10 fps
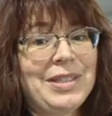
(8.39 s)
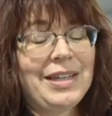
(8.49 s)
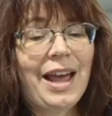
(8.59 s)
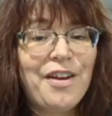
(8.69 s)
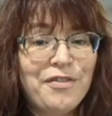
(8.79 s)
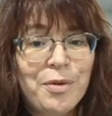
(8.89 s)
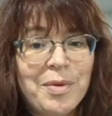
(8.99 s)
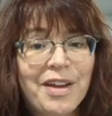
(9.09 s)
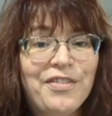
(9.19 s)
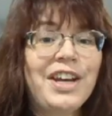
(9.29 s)
today for
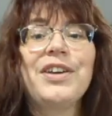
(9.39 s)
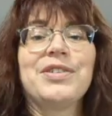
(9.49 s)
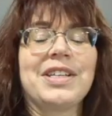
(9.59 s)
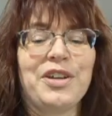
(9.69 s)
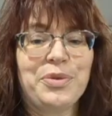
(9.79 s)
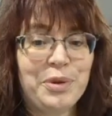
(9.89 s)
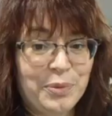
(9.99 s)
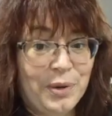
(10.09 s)
my video schedule,